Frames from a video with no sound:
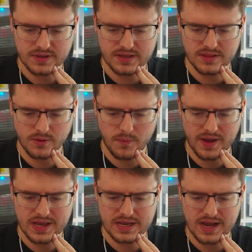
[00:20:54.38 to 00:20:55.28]
either
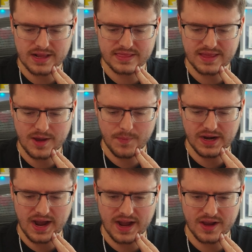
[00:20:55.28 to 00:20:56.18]
way, I think I'm
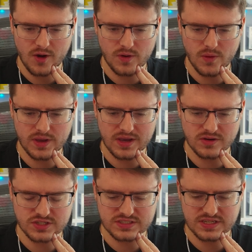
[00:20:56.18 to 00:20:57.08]
gonna Iono
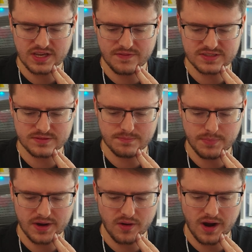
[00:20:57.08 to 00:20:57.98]
here just to give us
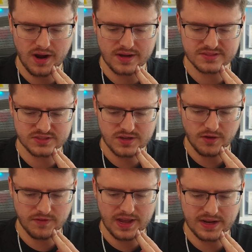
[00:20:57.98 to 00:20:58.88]
better odds
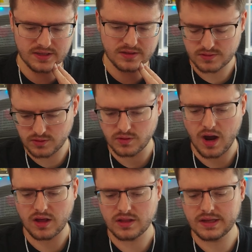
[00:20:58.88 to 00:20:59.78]
of getting
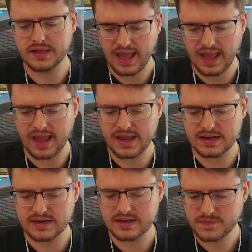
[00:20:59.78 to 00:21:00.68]
Lunala
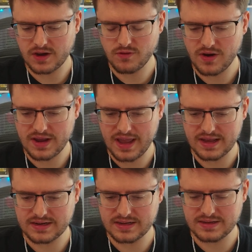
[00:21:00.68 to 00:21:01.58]
and a rare
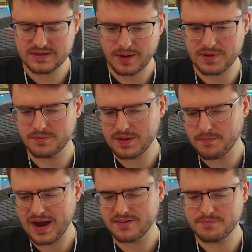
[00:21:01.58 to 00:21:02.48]
candy. I mean, we
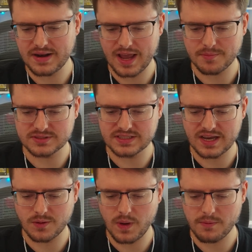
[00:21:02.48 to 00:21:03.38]
might have been able to
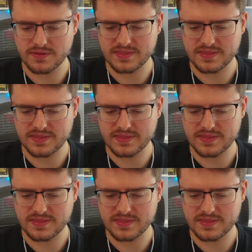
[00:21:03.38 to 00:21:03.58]
get away with